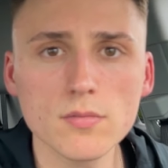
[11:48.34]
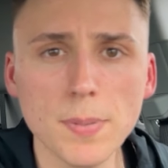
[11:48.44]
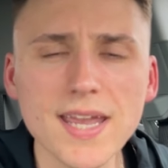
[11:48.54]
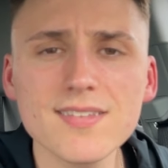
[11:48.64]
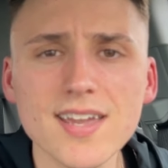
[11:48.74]

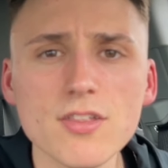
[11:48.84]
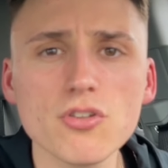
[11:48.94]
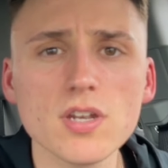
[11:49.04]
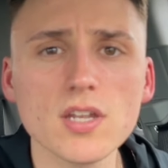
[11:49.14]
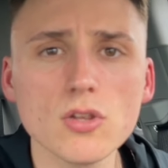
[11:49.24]
Pay
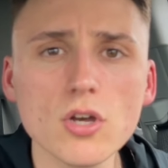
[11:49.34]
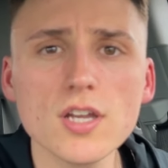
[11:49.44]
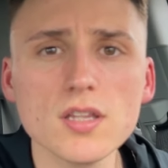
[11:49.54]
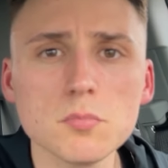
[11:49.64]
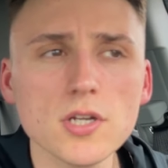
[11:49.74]
attention and look
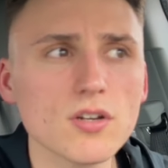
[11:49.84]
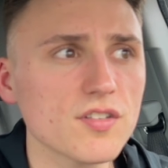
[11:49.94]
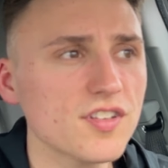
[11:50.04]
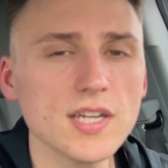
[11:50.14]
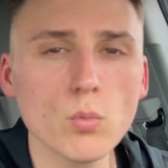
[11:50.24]
in the mirror
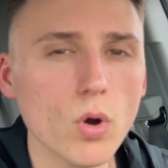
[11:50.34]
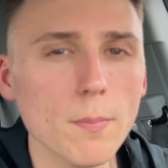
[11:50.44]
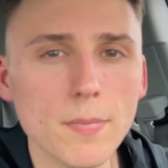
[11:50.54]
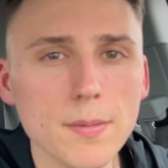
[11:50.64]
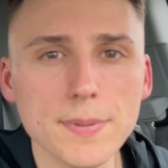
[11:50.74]
and see
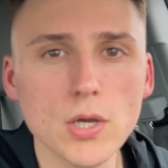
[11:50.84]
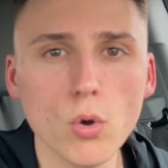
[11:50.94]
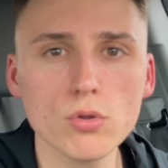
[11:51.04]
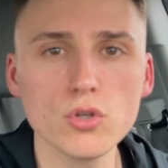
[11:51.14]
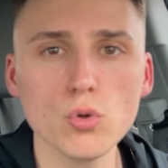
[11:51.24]
what might be
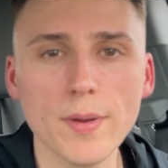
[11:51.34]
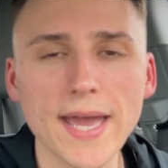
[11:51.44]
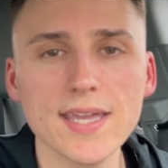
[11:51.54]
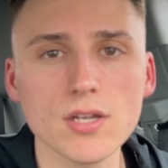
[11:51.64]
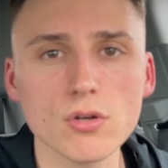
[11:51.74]
holding you
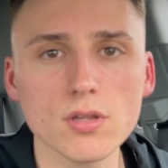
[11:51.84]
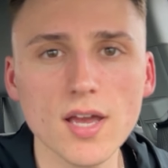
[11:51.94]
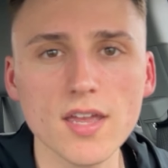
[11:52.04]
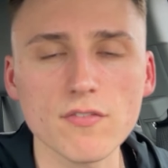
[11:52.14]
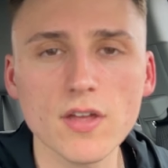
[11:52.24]
back in your
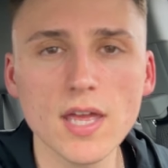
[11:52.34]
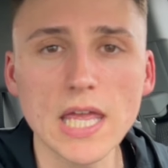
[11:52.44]
life.